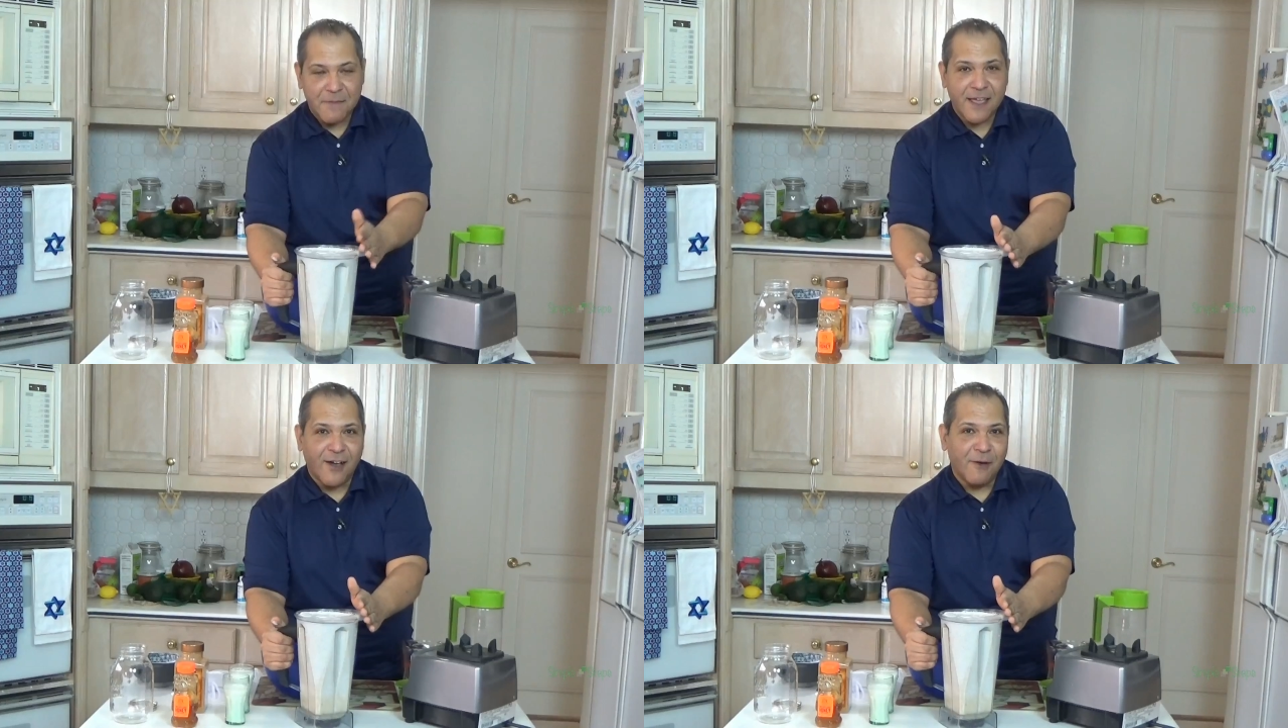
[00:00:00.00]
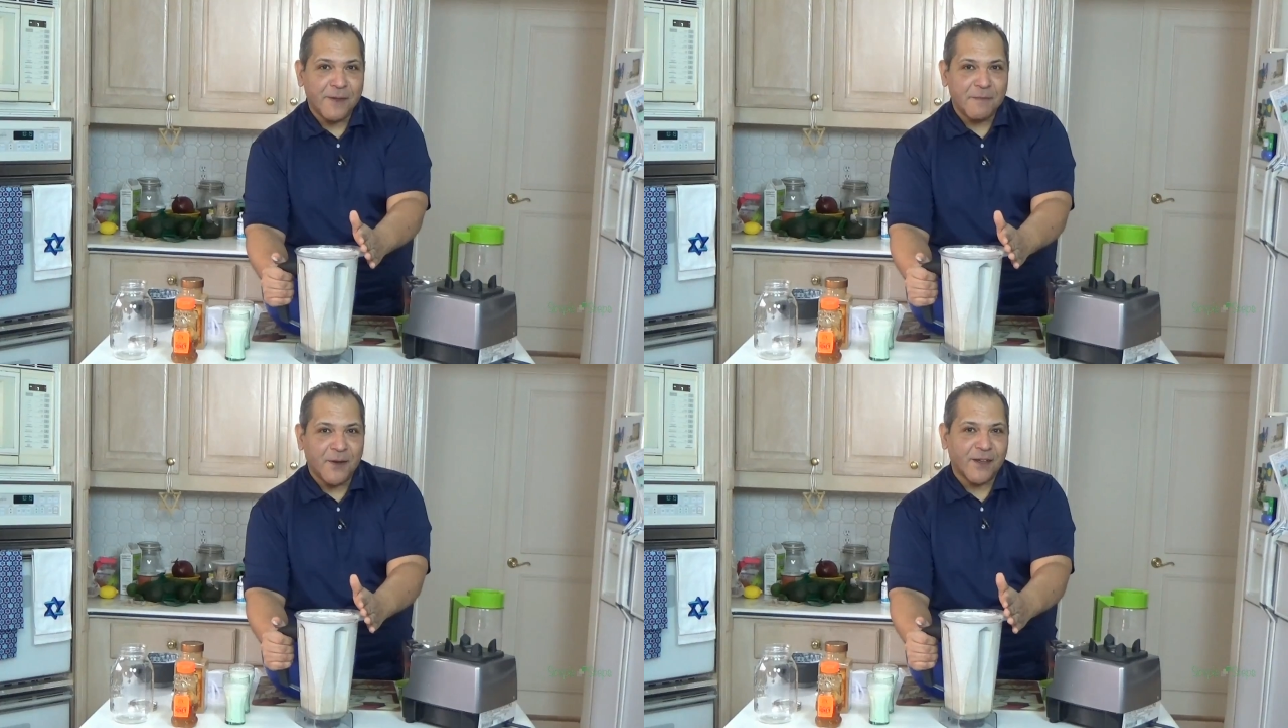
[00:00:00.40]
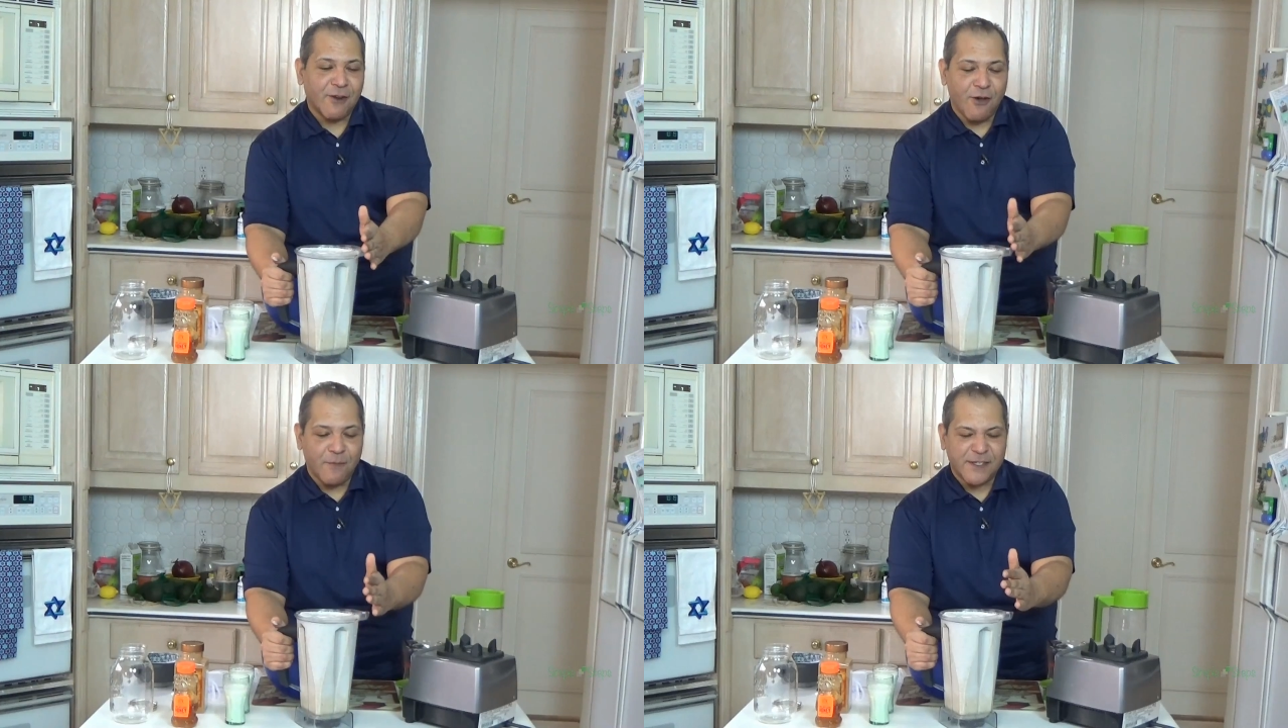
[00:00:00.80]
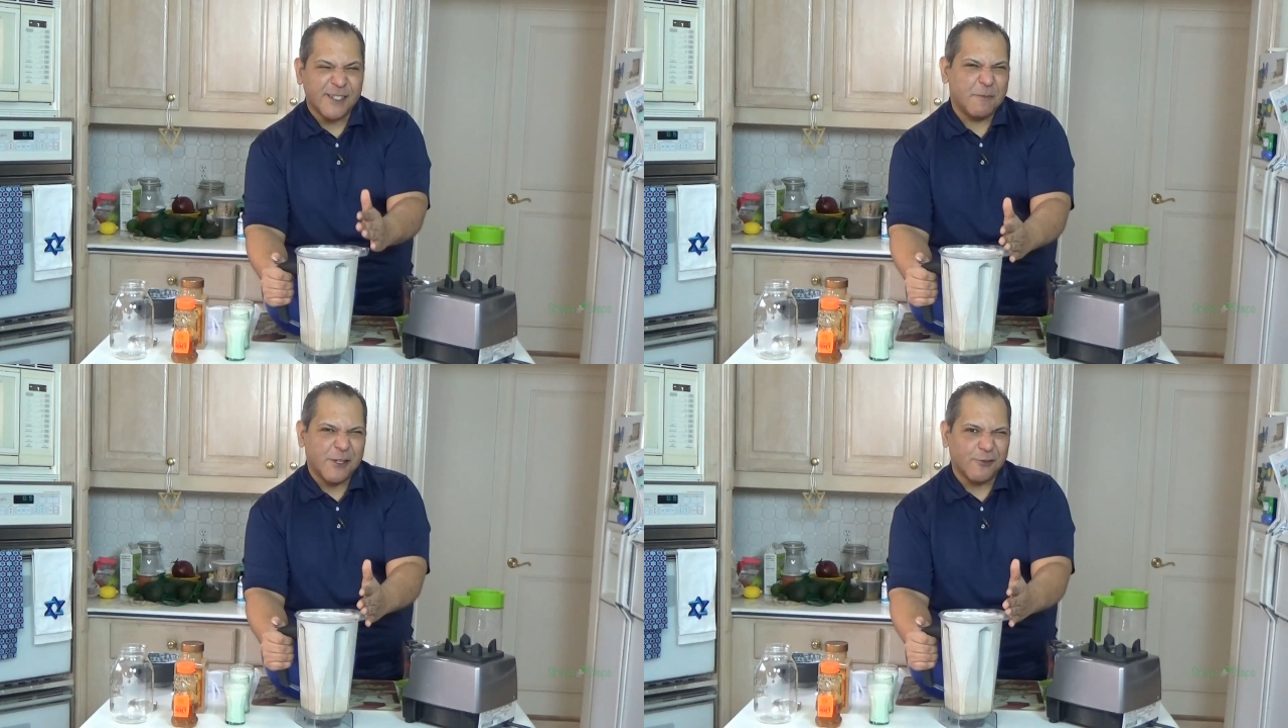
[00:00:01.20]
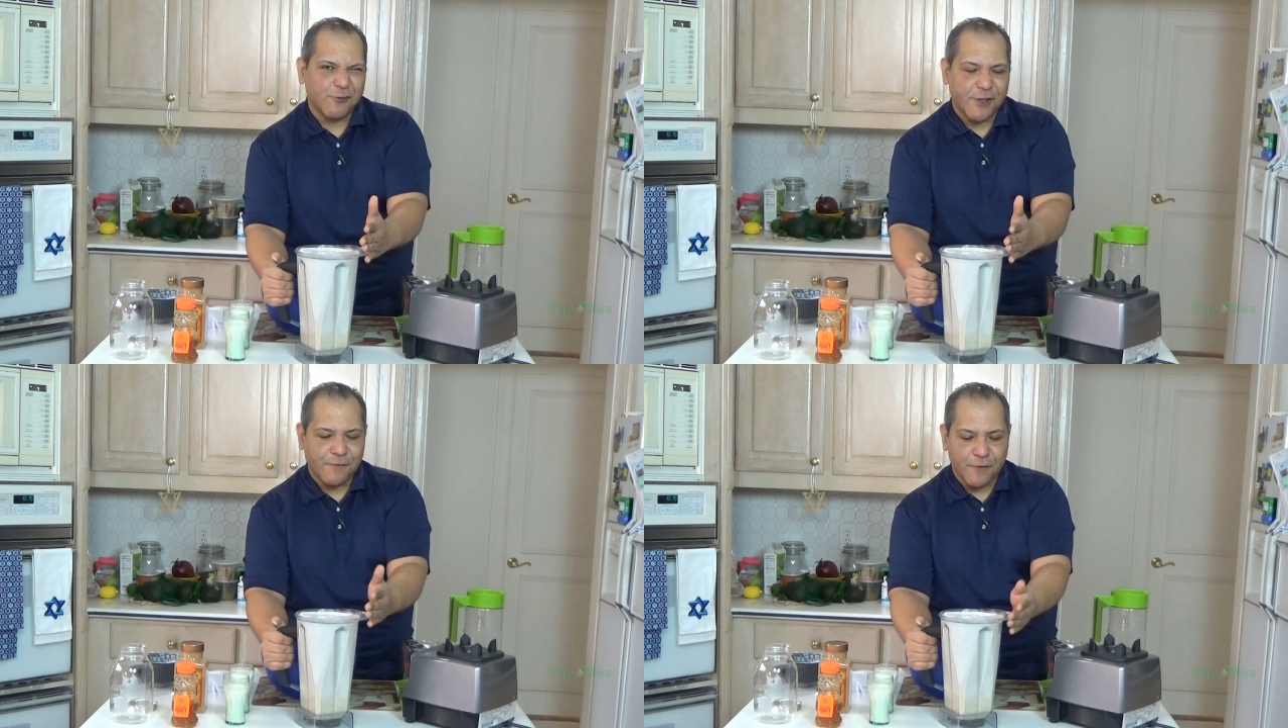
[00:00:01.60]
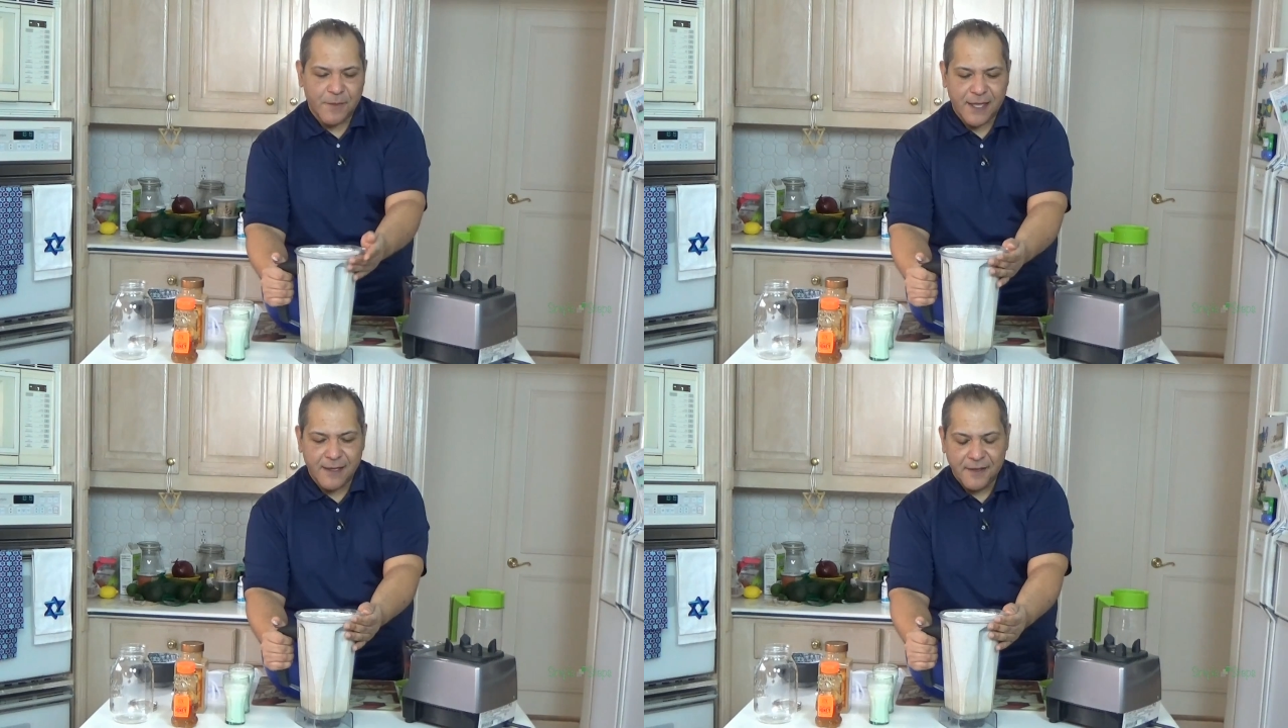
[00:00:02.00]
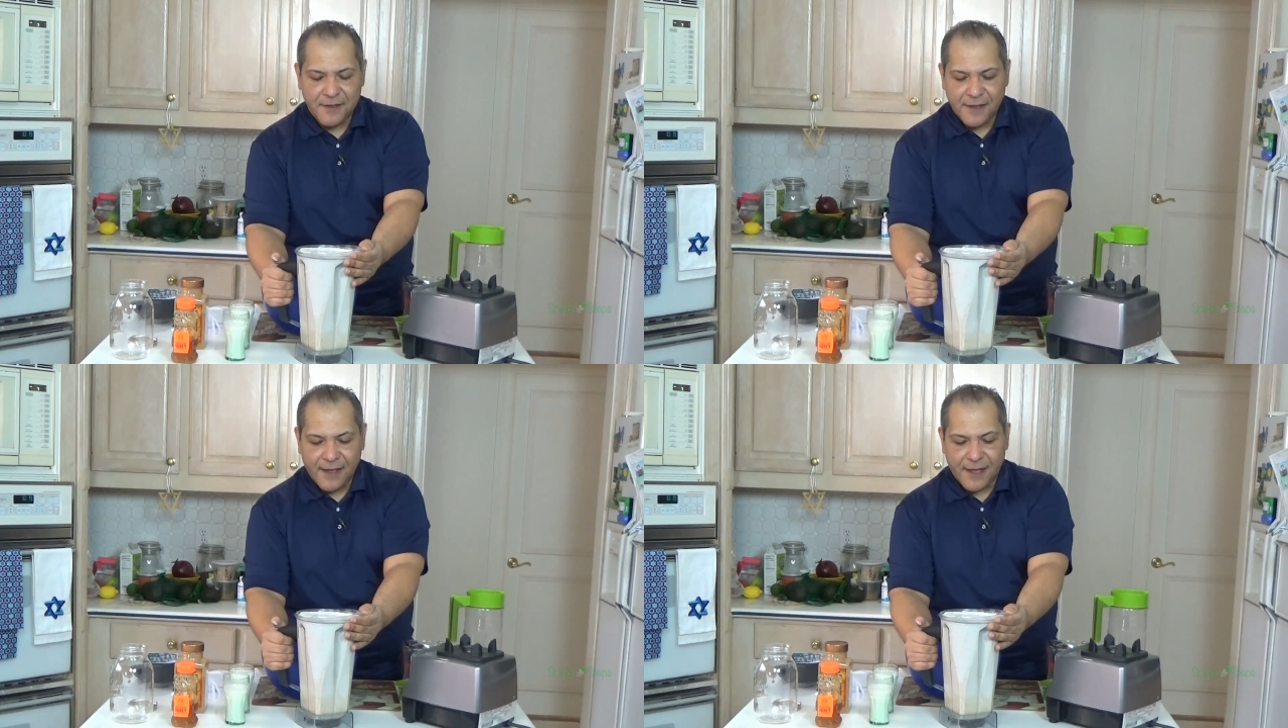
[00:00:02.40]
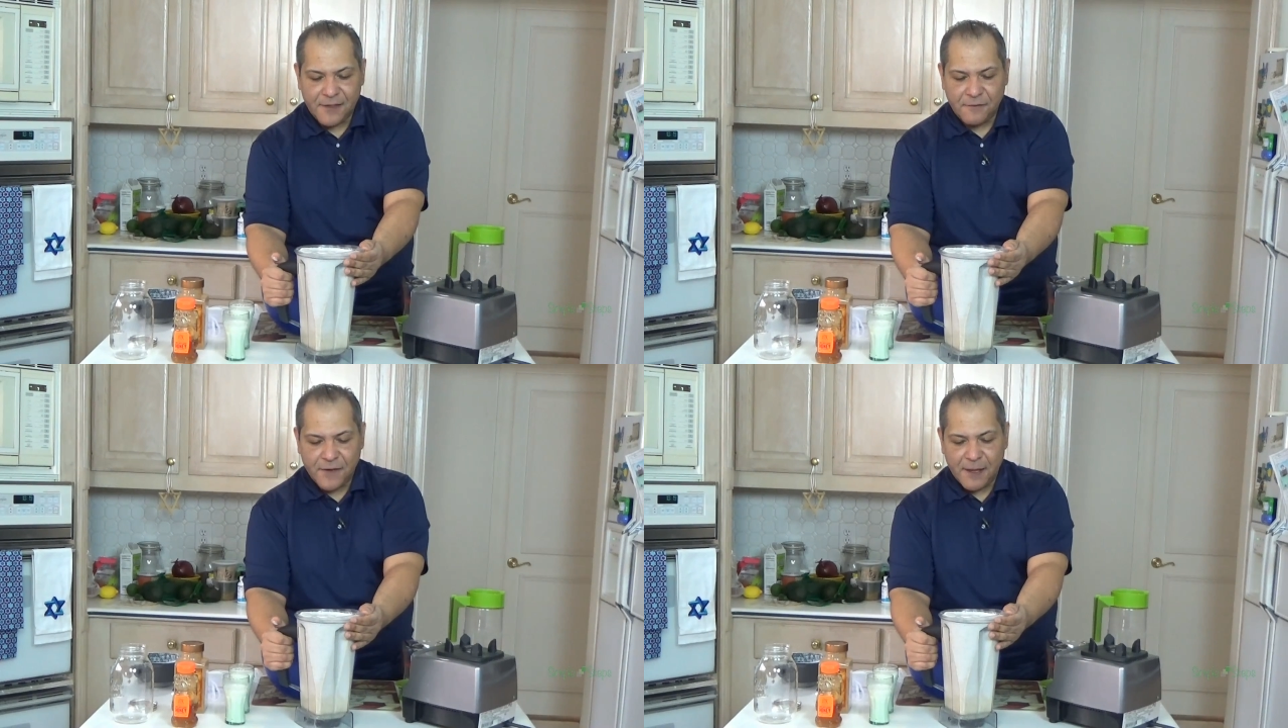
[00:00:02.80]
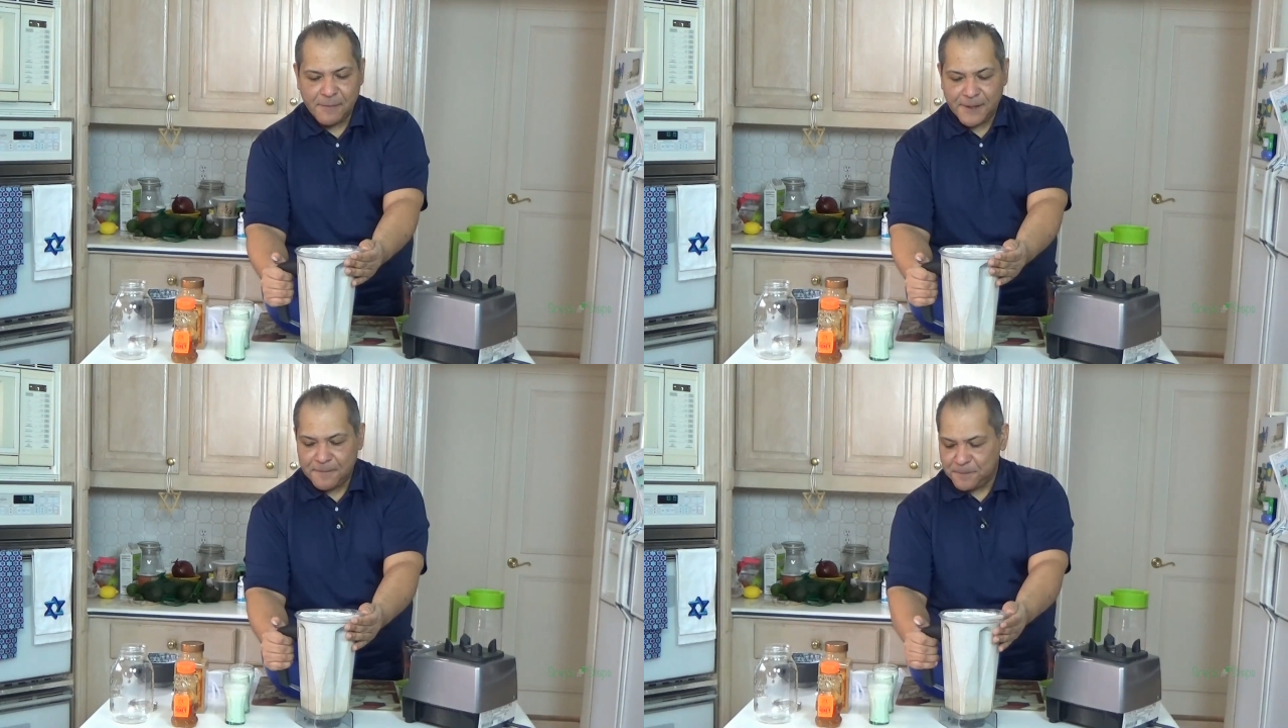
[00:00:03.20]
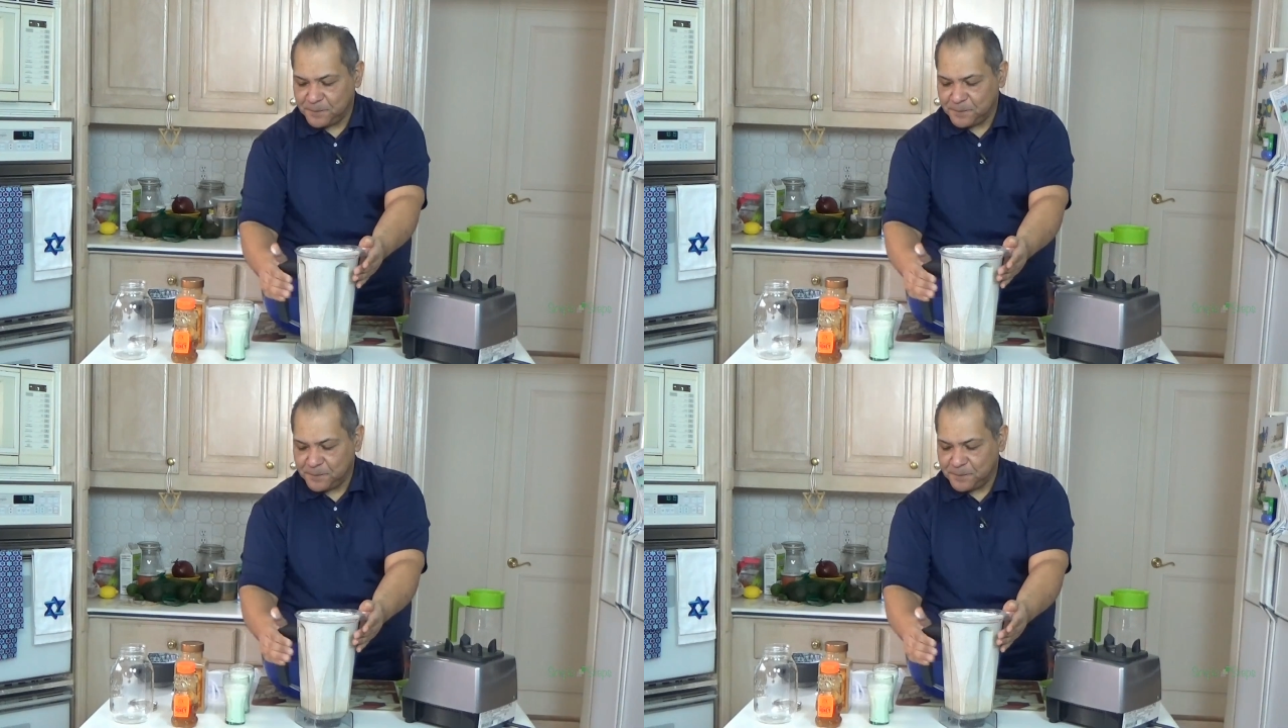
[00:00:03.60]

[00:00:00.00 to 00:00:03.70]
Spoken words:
make almond milk at home, it's a special treat for me and the family.